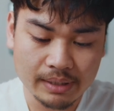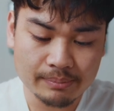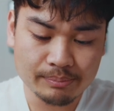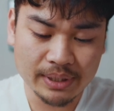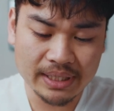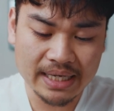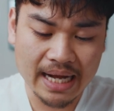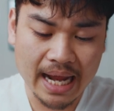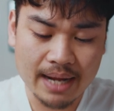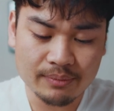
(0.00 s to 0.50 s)

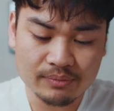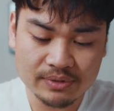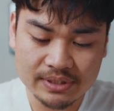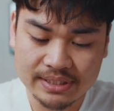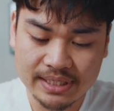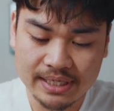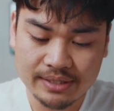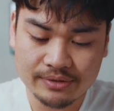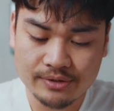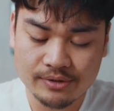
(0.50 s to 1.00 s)
But I would
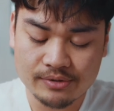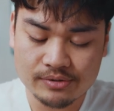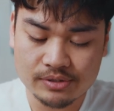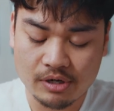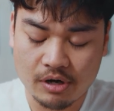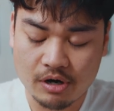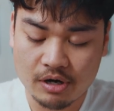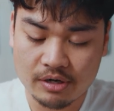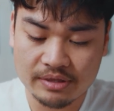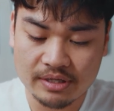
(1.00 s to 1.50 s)
say those
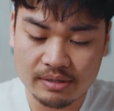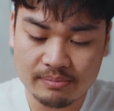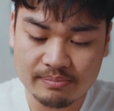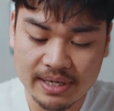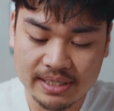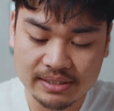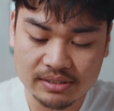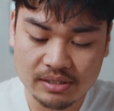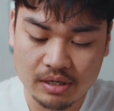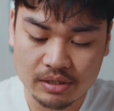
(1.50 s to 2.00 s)
are the
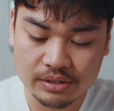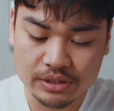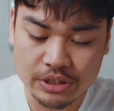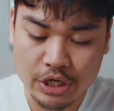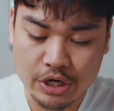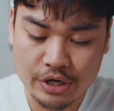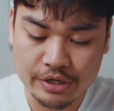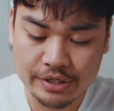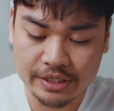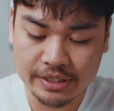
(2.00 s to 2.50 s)
best
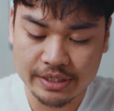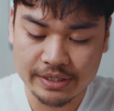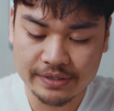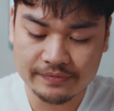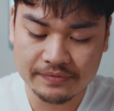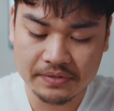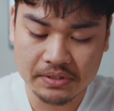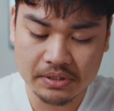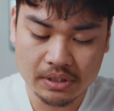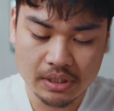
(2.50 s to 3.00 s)

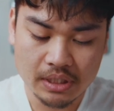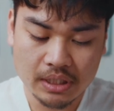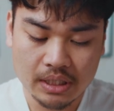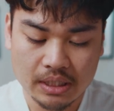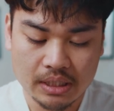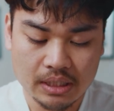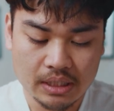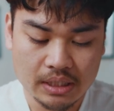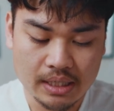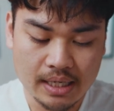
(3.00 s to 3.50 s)
alternatives.
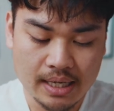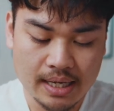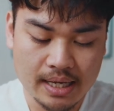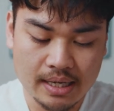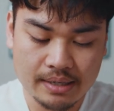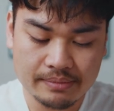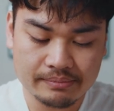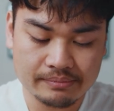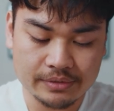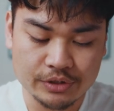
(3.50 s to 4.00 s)

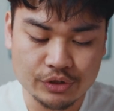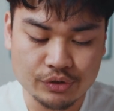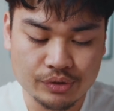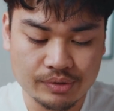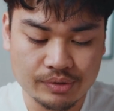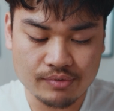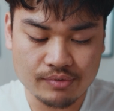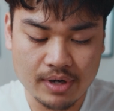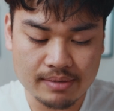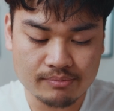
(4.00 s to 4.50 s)
You
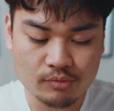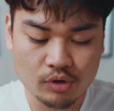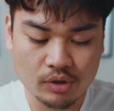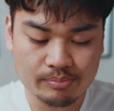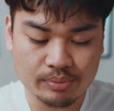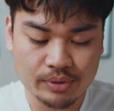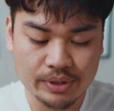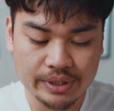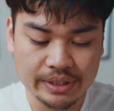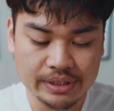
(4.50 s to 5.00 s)
run more
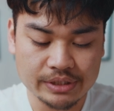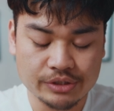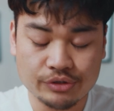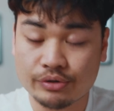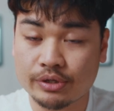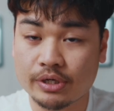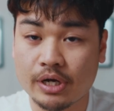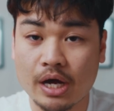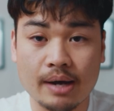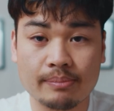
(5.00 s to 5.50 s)
puddings,
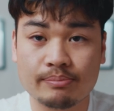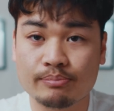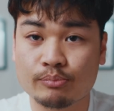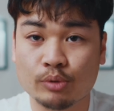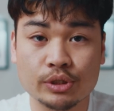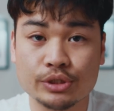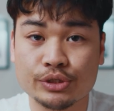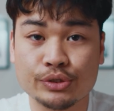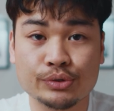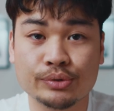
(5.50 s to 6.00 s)
you could up
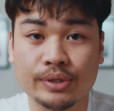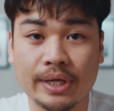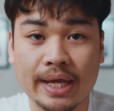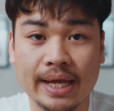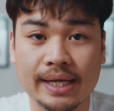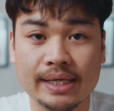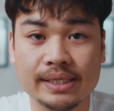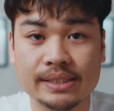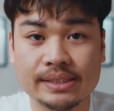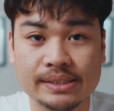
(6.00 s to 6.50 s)
more
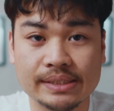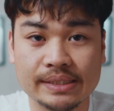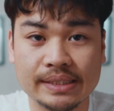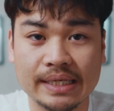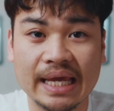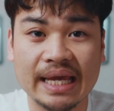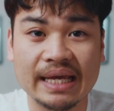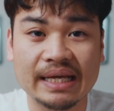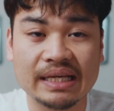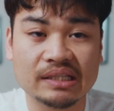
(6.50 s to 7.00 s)
2Ks,
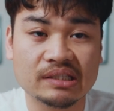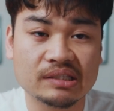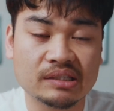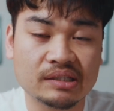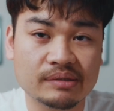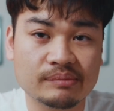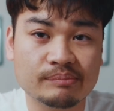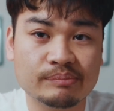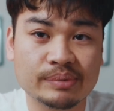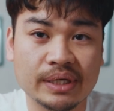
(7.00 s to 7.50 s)

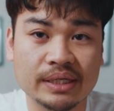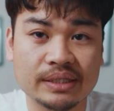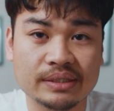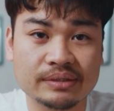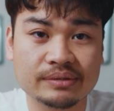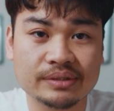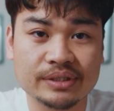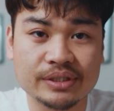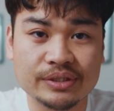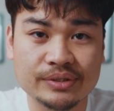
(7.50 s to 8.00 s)
but
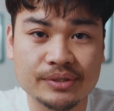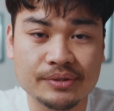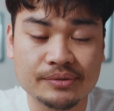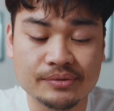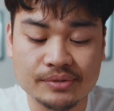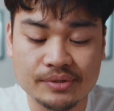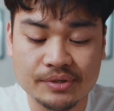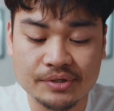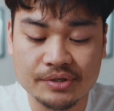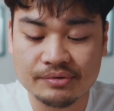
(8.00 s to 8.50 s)

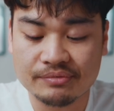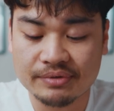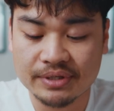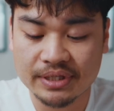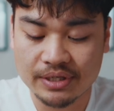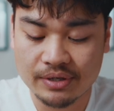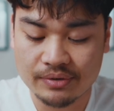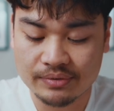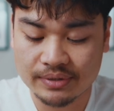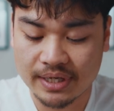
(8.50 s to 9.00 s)
those are your
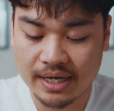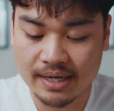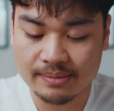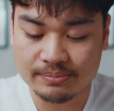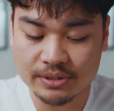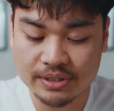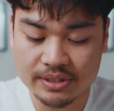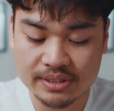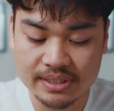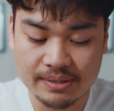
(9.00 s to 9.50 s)
really only
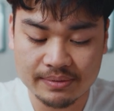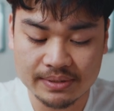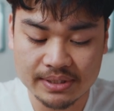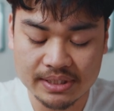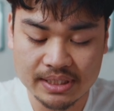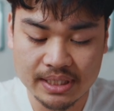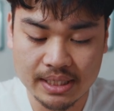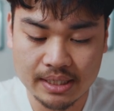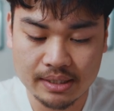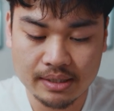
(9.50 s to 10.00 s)
options, I would
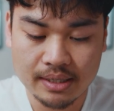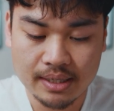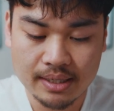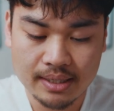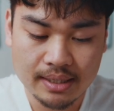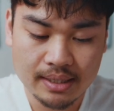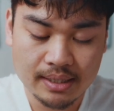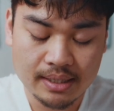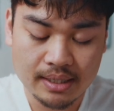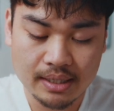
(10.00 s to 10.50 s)
say.
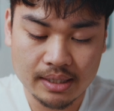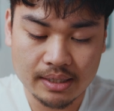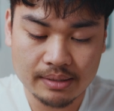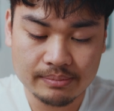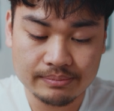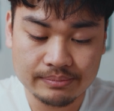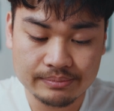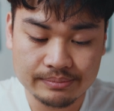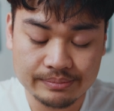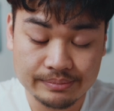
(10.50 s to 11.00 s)

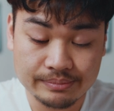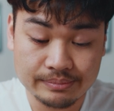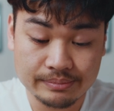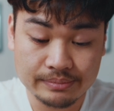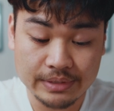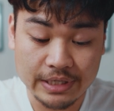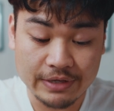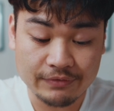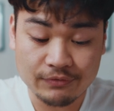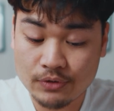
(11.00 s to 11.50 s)

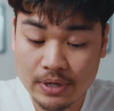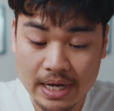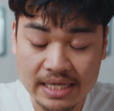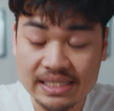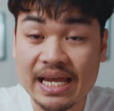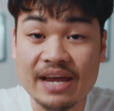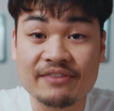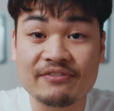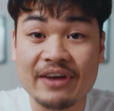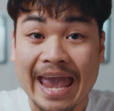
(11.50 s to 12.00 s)
If you
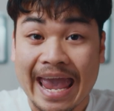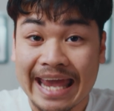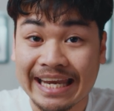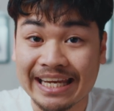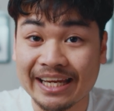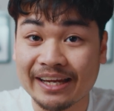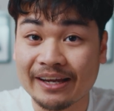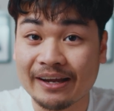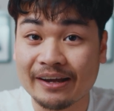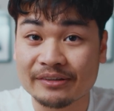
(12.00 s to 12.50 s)
guys have
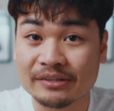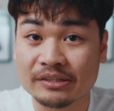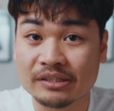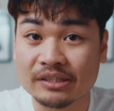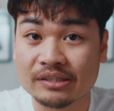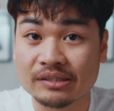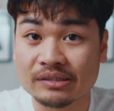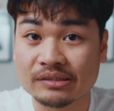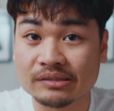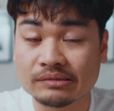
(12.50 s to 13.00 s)
any
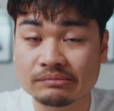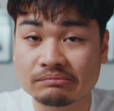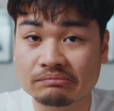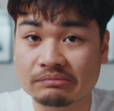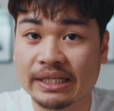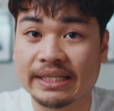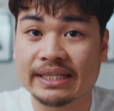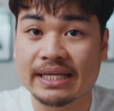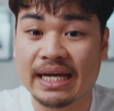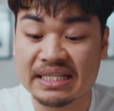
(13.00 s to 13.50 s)
other
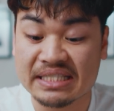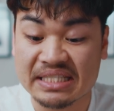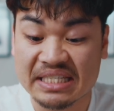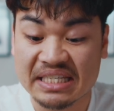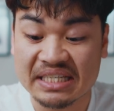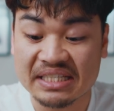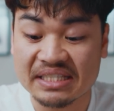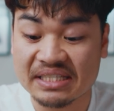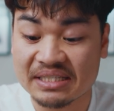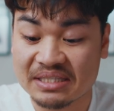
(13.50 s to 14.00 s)
like
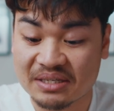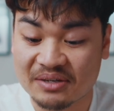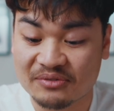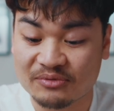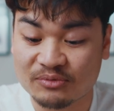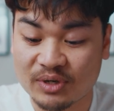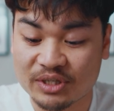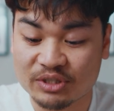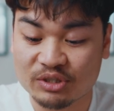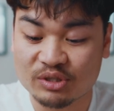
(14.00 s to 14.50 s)
ideas
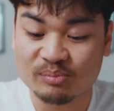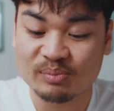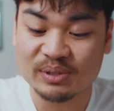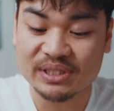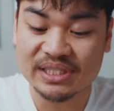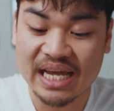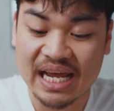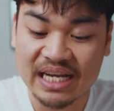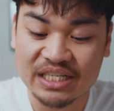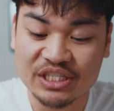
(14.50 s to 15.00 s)
of what you could
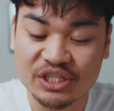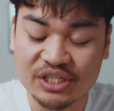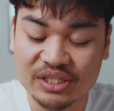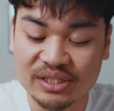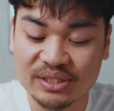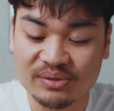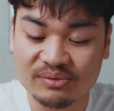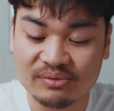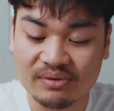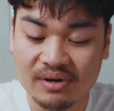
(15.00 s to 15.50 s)

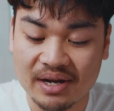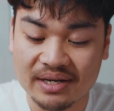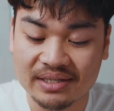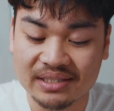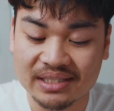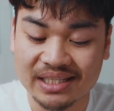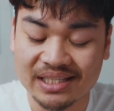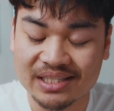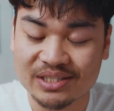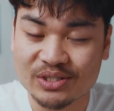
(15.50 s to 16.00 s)
potentially
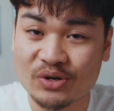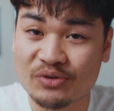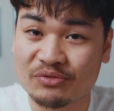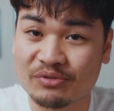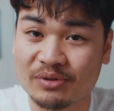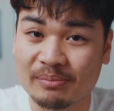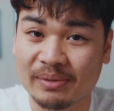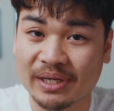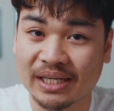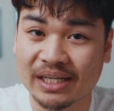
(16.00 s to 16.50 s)
run in
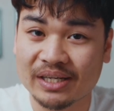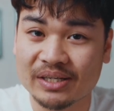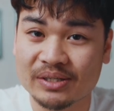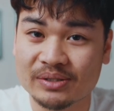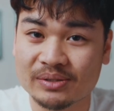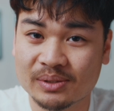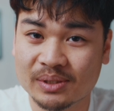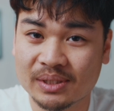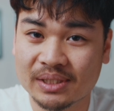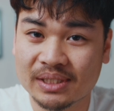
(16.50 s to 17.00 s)

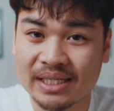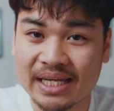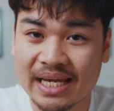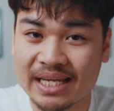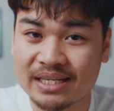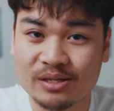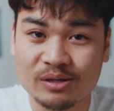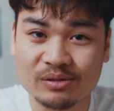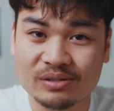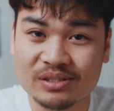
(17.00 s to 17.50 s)
Doflamingo,
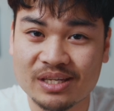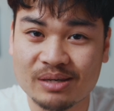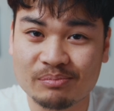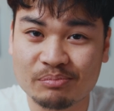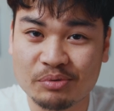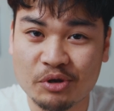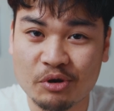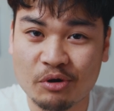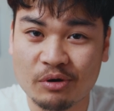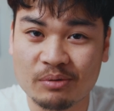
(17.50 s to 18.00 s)
and don't say
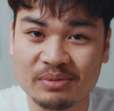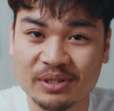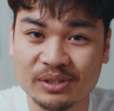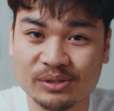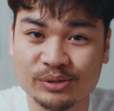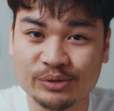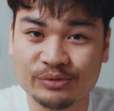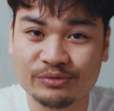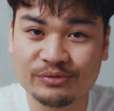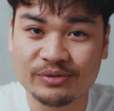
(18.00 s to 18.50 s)
pure B
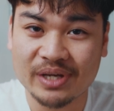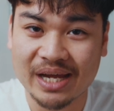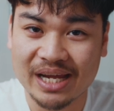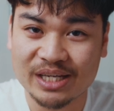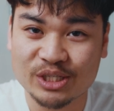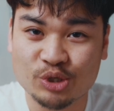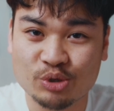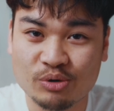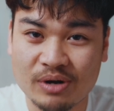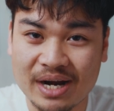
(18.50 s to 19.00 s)
Luffy, I
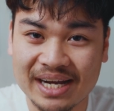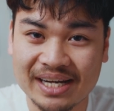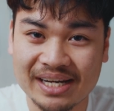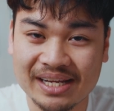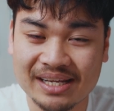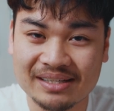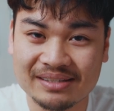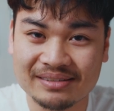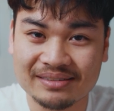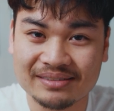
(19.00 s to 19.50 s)
tried
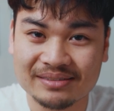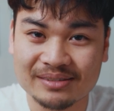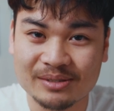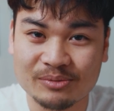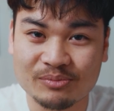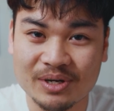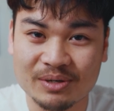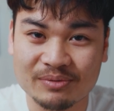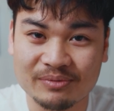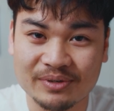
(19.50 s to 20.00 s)
it. The
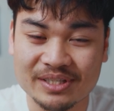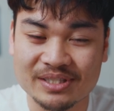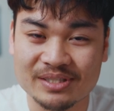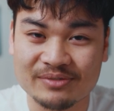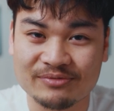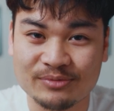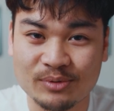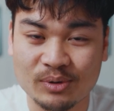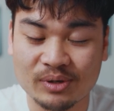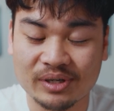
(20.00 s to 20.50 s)
one where it's a
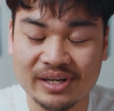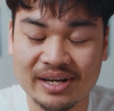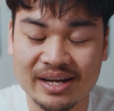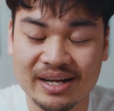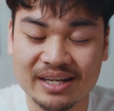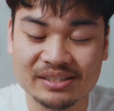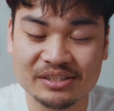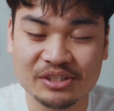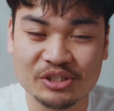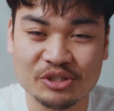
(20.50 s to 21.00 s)
4
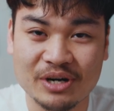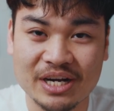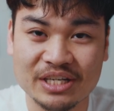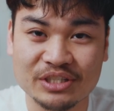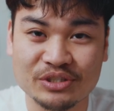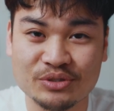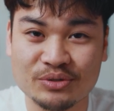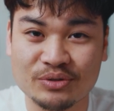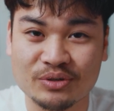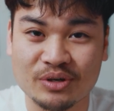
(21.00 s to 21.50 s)
cost,
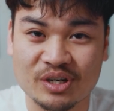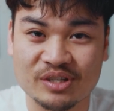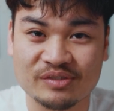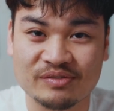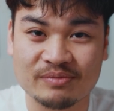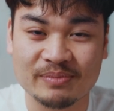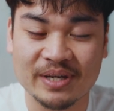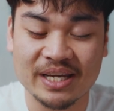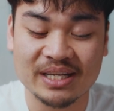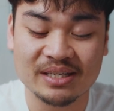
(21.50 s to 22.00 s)
trash 2 cards
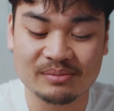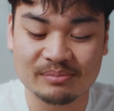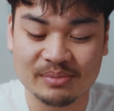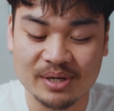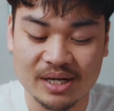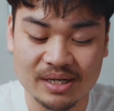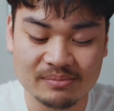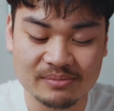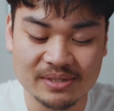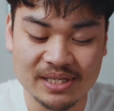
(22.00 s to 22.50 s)
from hand and
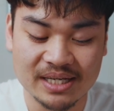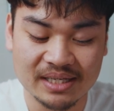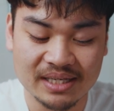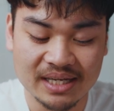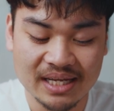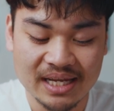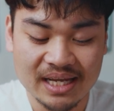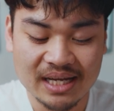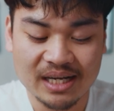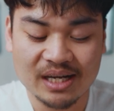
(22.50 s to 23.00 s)
bottom deck.
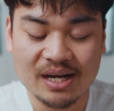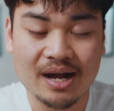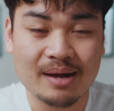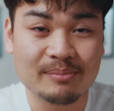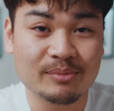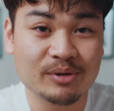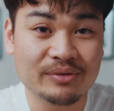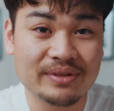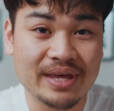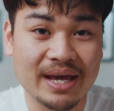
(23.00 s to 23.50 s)

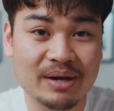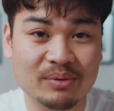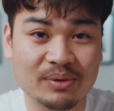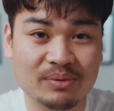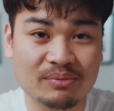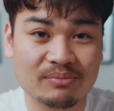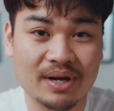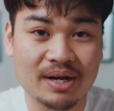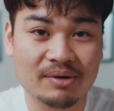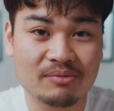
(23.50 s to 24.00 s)
Combo that
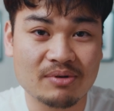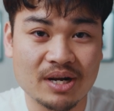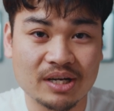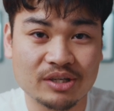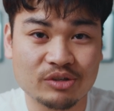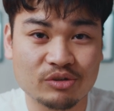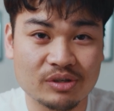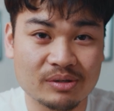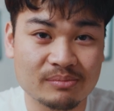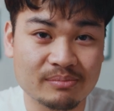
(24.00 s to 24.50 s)
with Red
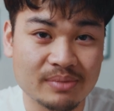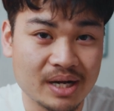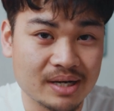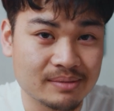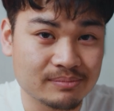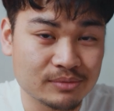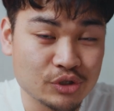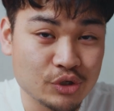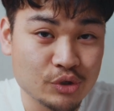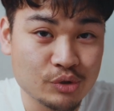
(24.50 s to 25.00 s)
Rock, you can
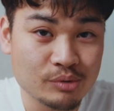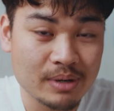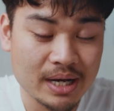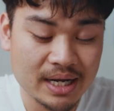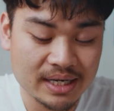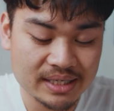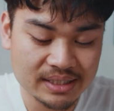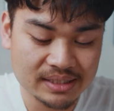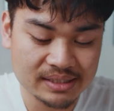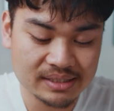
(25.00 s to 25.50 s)
bottom 2
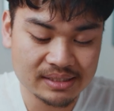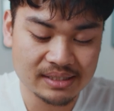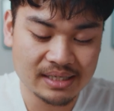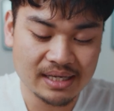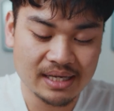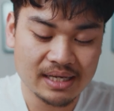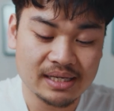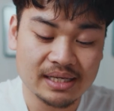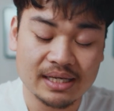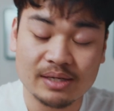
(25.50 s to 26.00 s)
bodies
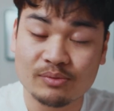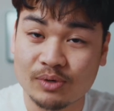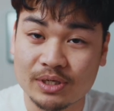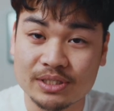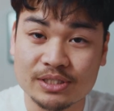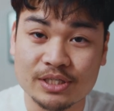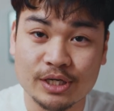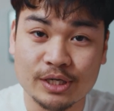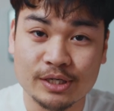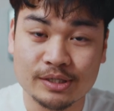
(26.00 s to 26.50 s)
in
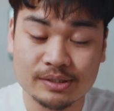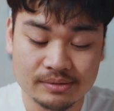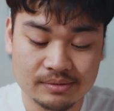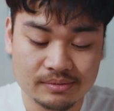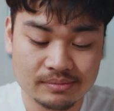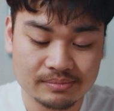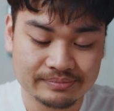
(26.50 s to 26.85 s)
1 turn.